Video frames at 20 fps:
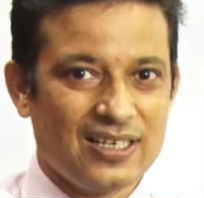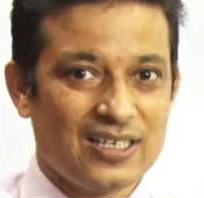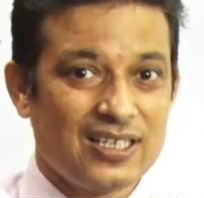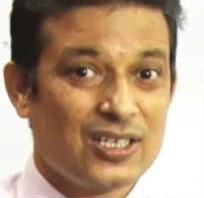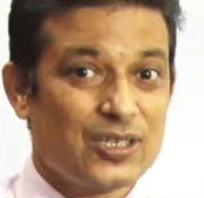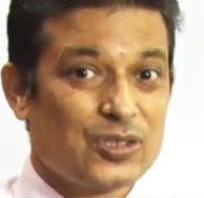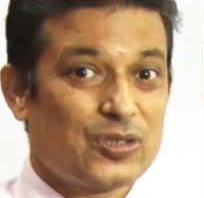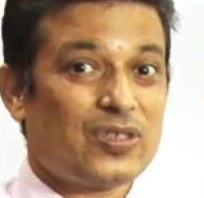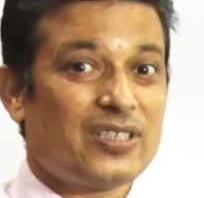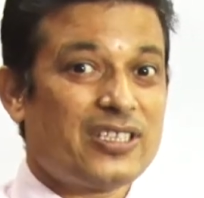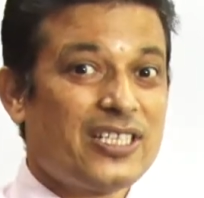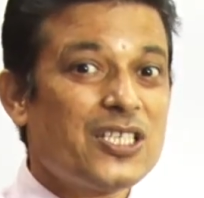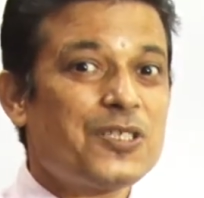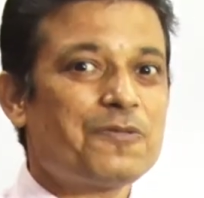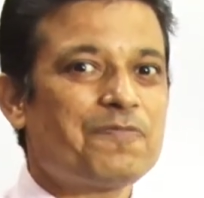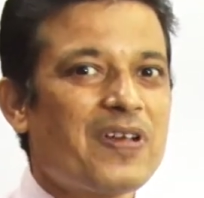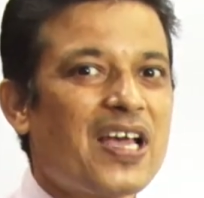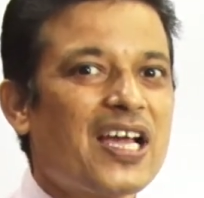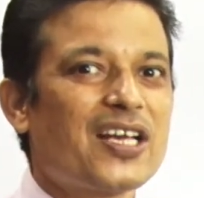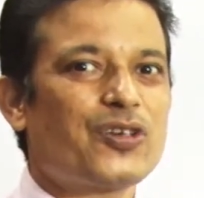So, this
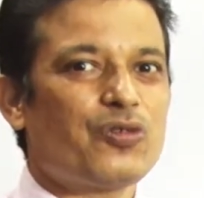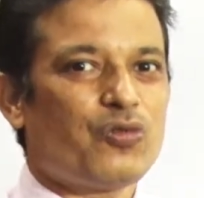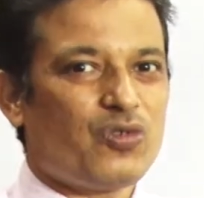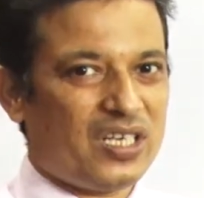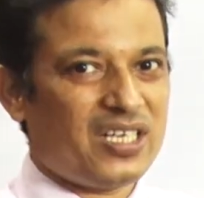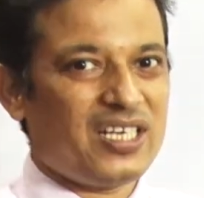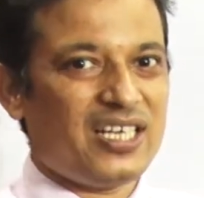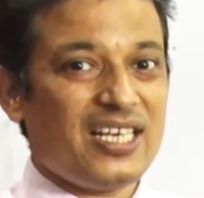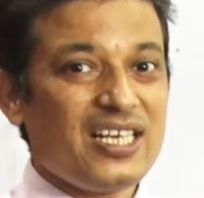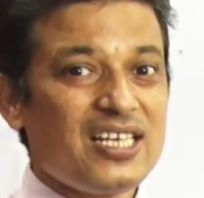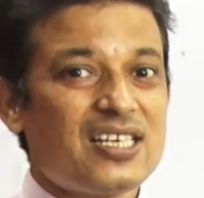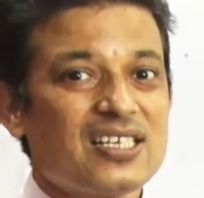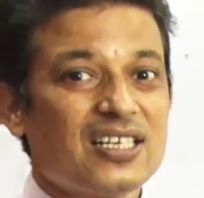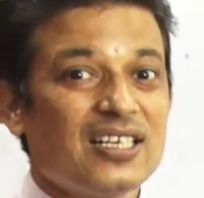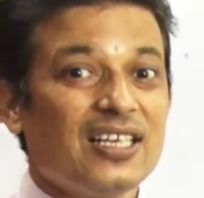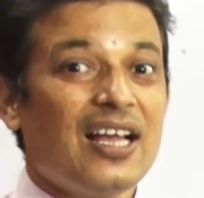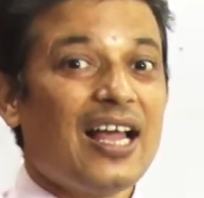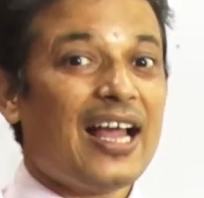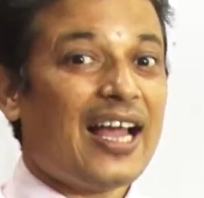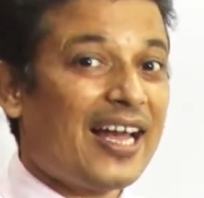fact we need,
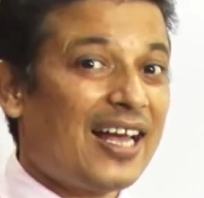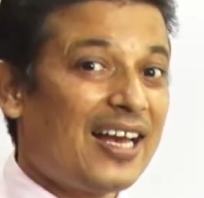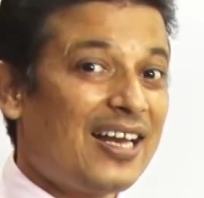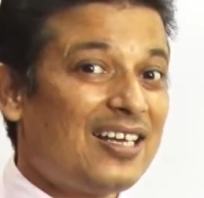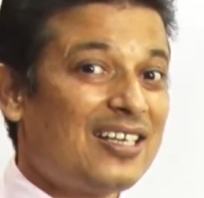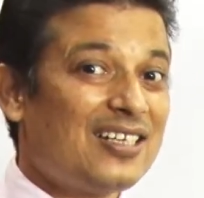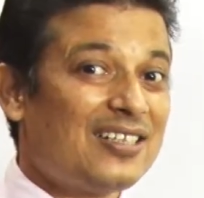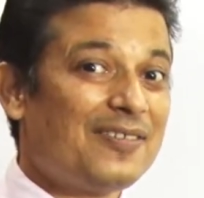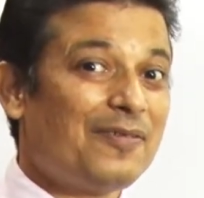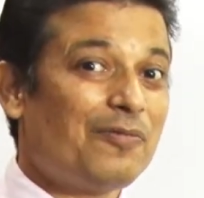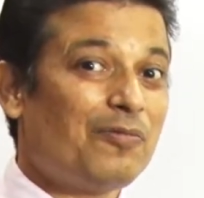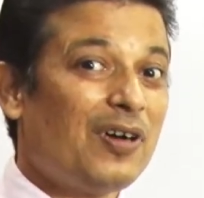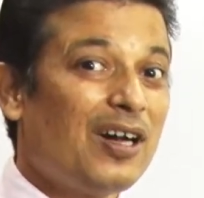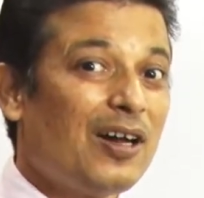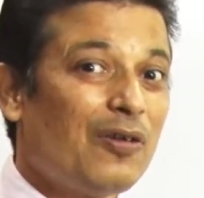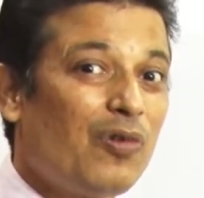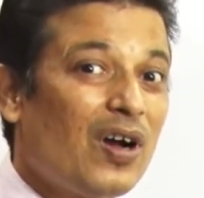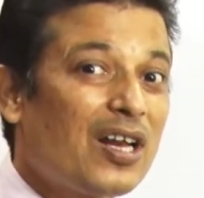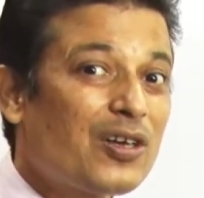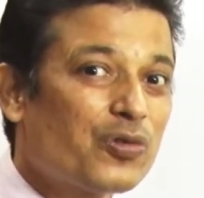and
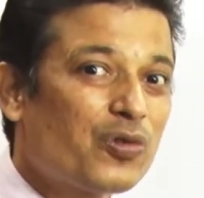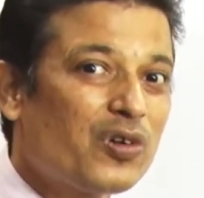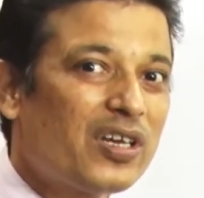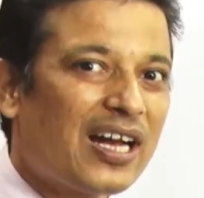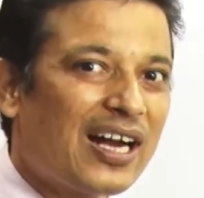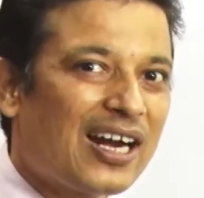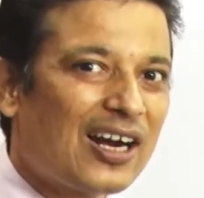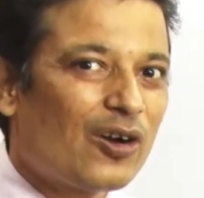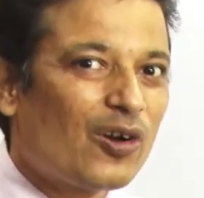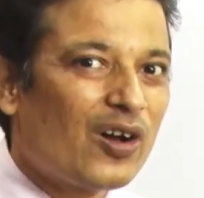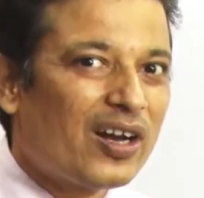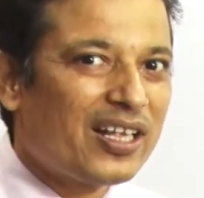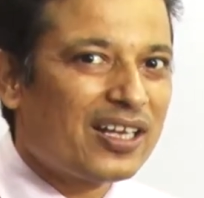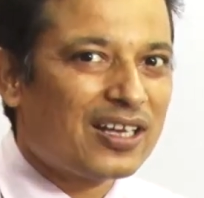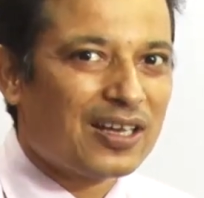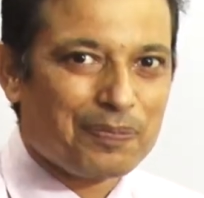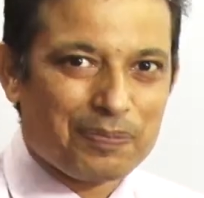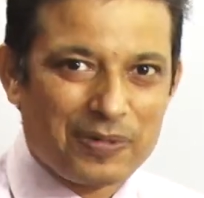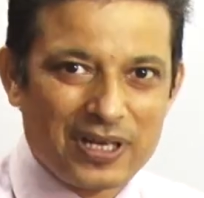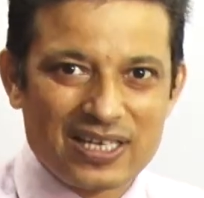what we are learning,
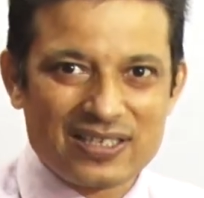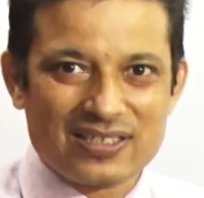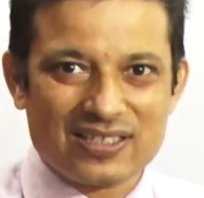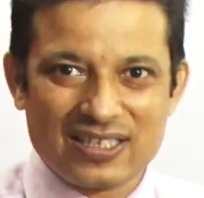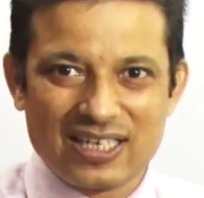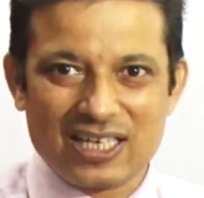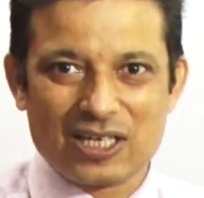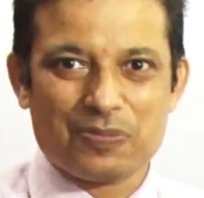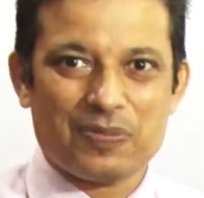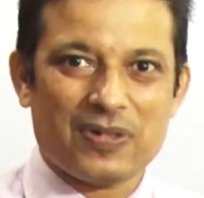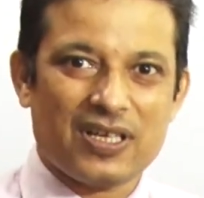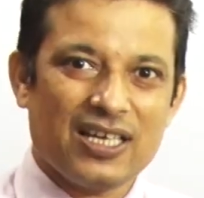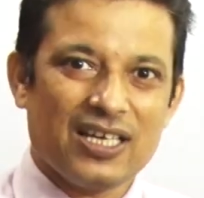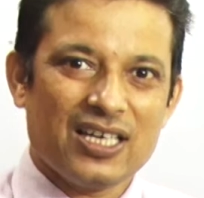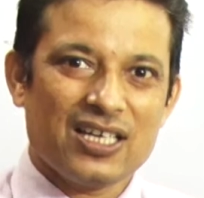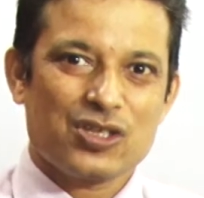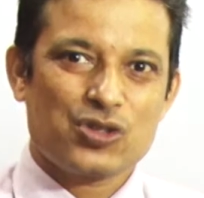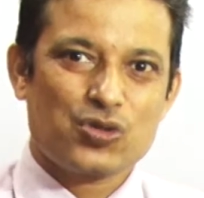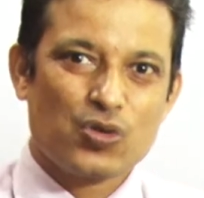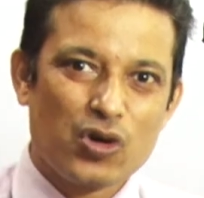please let me
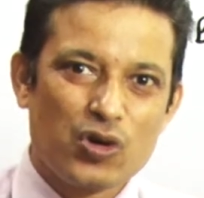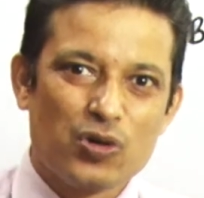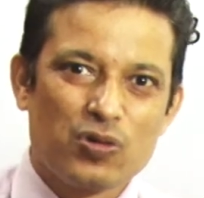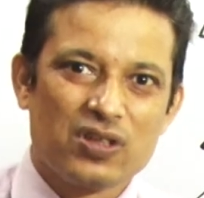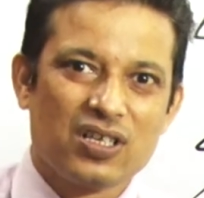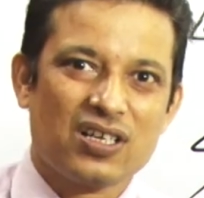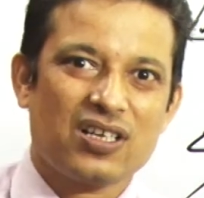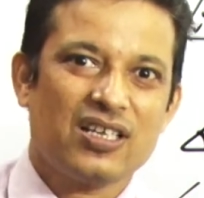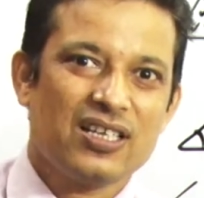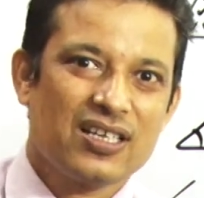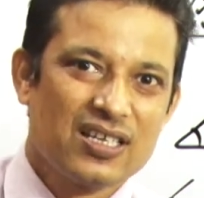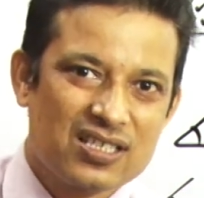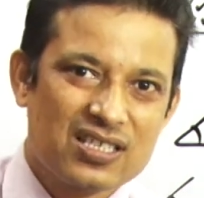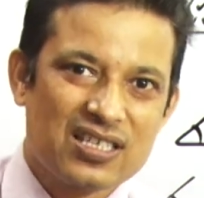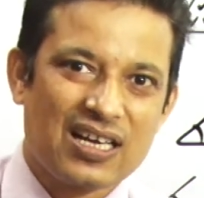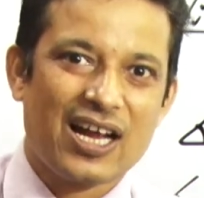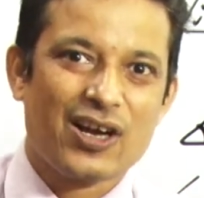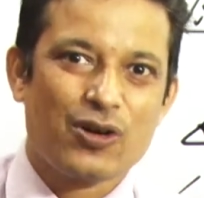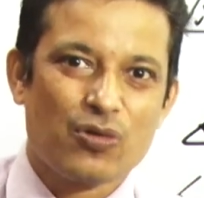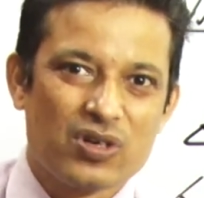show you the
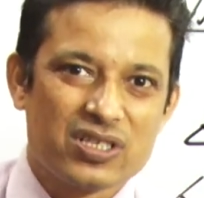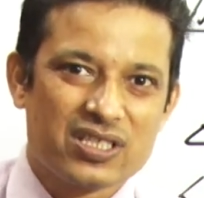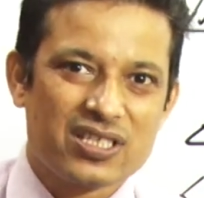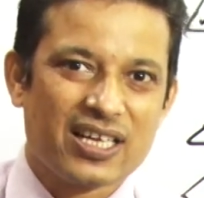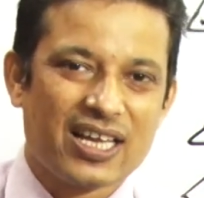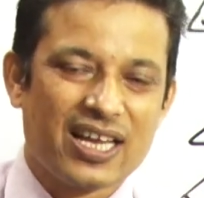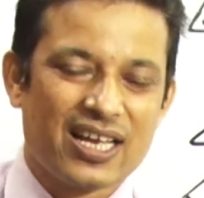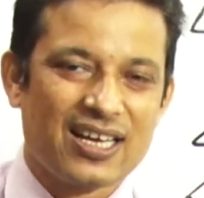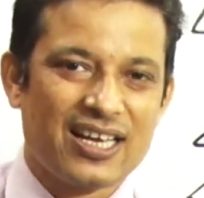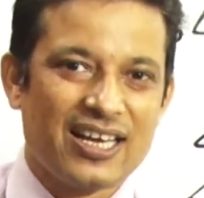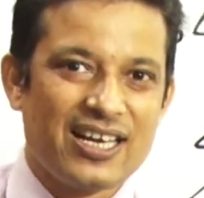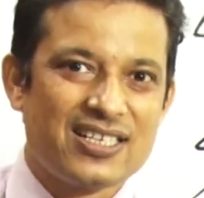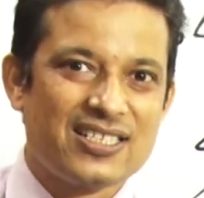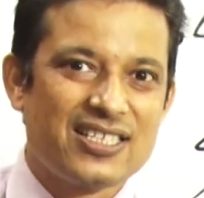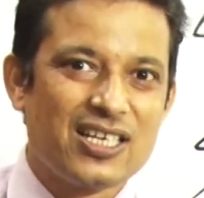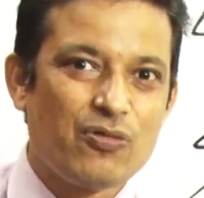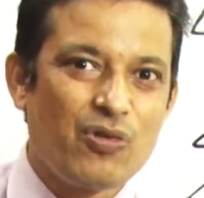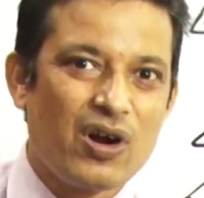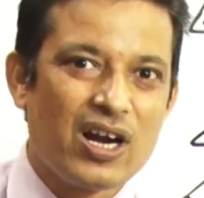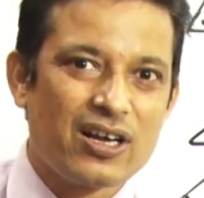slide once again. Let us see
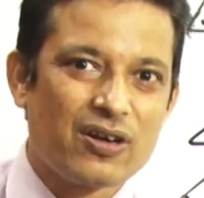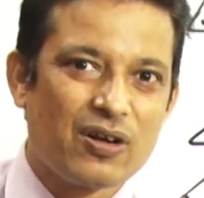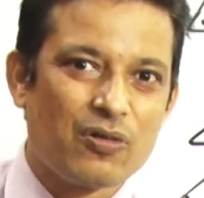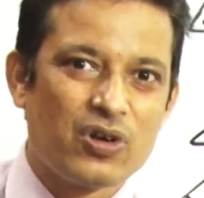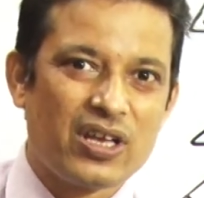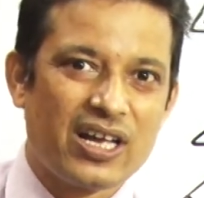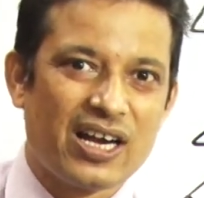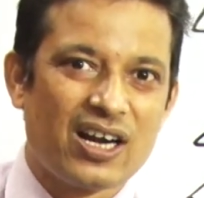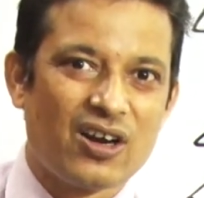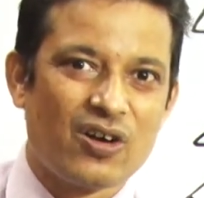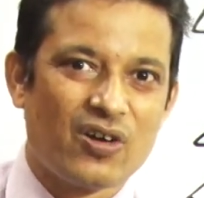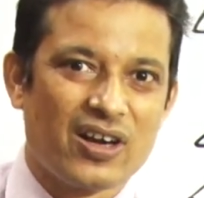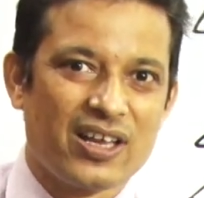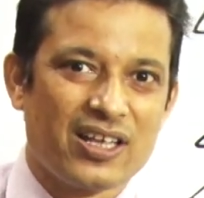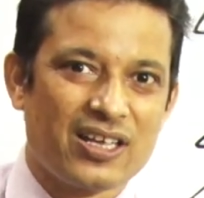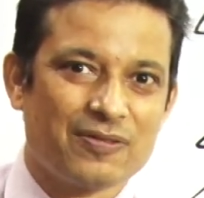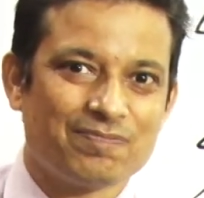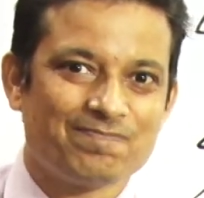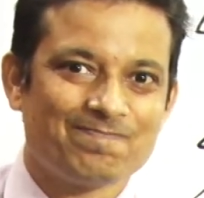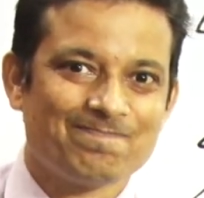what we are
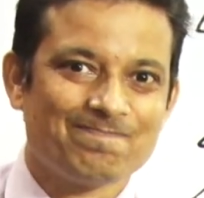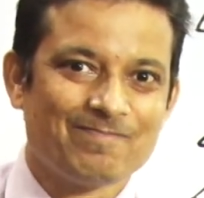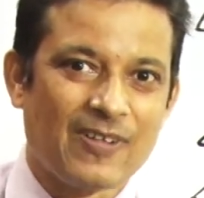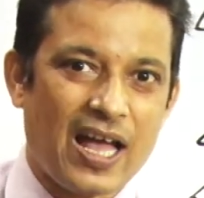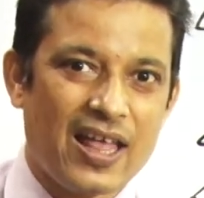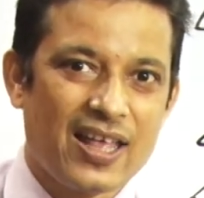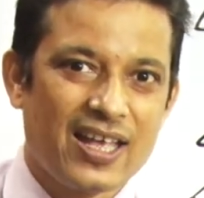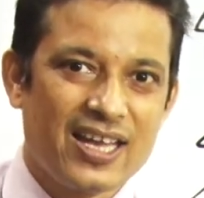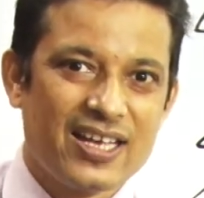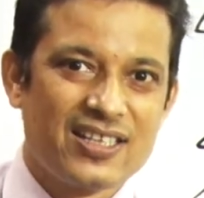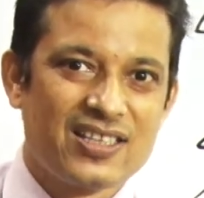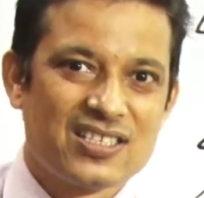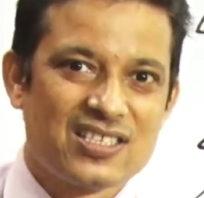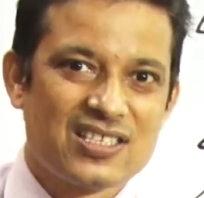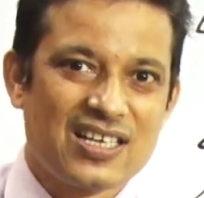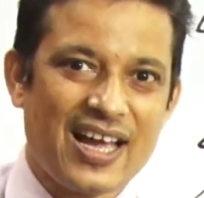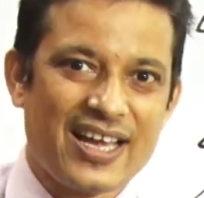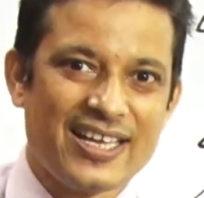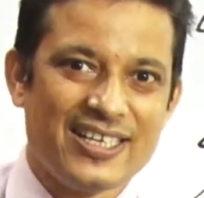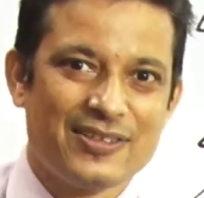learning in the slide,